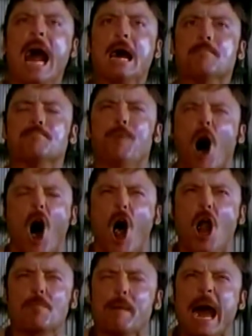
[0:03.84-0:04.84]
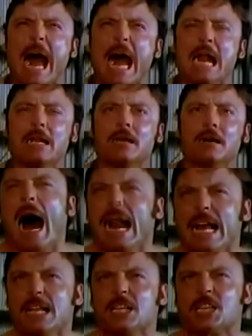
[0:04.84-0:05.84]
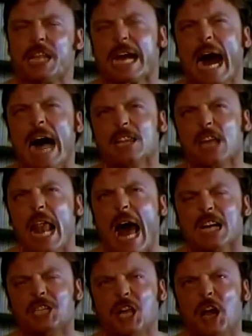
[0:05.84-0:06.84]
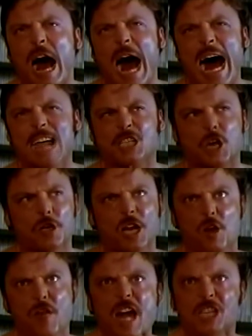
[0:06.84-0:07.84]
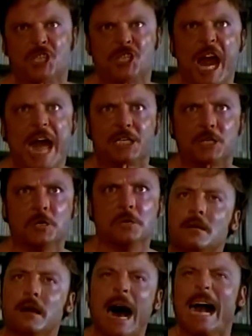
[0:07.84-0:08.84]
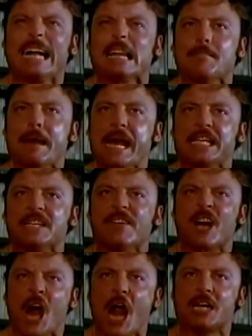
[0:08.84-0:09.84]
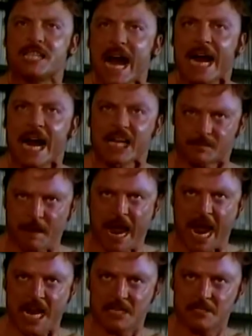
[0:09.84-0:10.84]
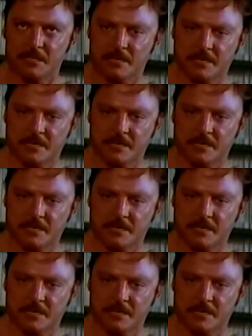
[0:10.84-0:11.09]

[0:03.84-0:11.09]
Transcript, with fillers: I am bored, man. I didn't stick out the last year of high school to do this shit. I got the makings of a Kirk Douglas, man.